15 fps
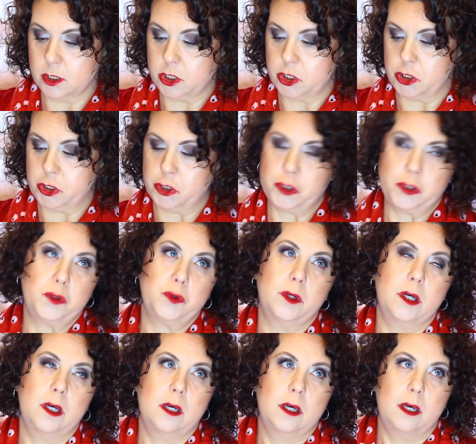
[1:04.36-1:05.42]
to
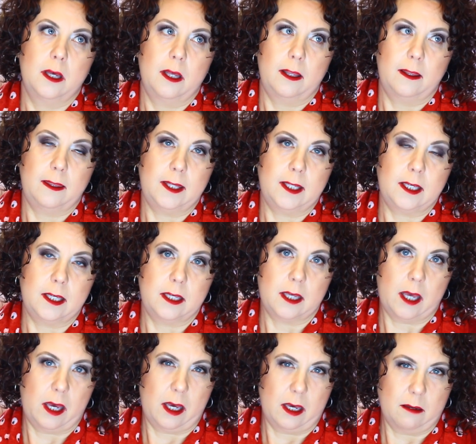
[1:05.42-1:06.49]
the
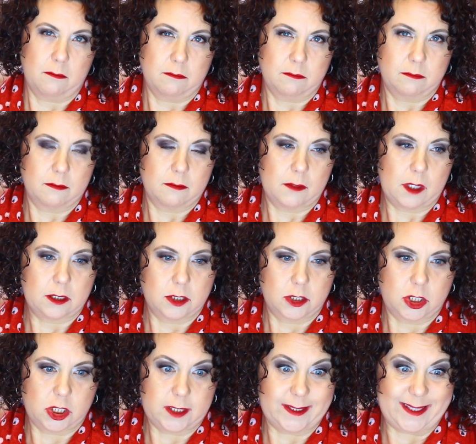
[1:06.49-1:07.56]
um,
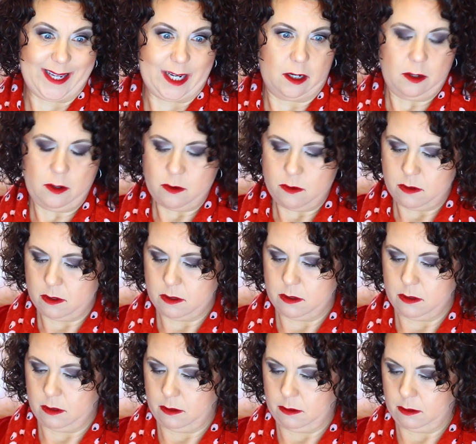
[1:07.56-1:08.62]
Shiseido
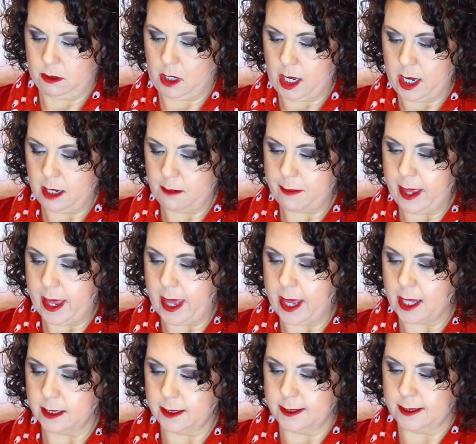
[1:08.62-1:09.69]
cotton
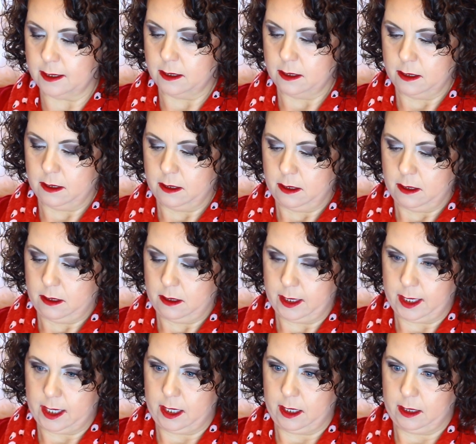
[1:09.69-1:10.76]
pads. I
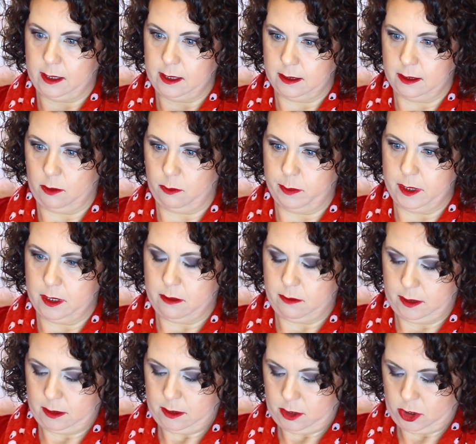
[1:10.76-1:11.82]
can't get these open. I
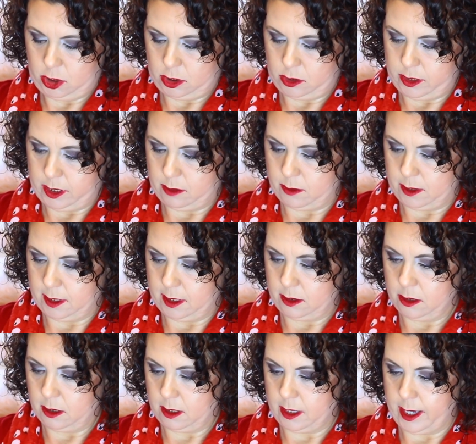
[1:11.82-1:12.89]
was going to show you what they
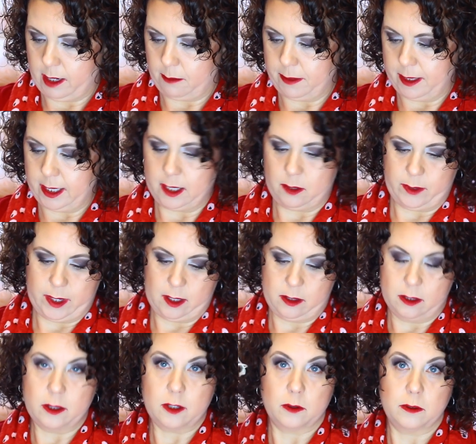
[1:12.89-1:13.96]
look like. But anyway,
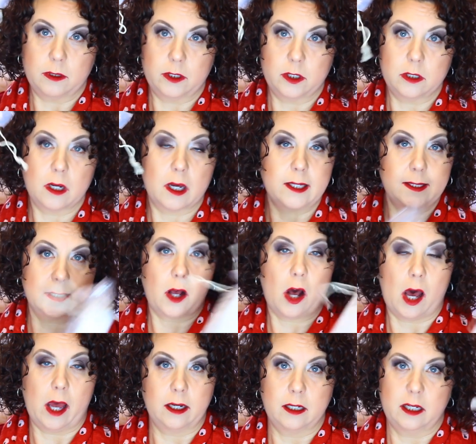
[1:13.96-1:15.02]
they're, they're nice
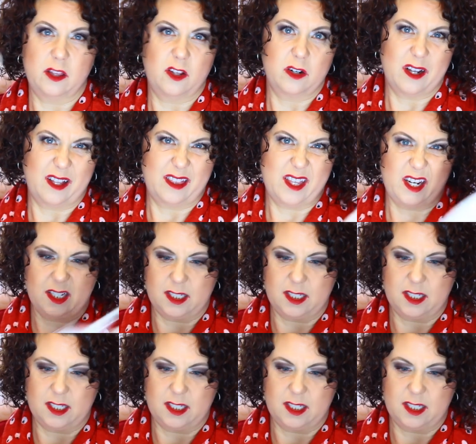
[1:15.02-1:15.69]
cotton and they're not that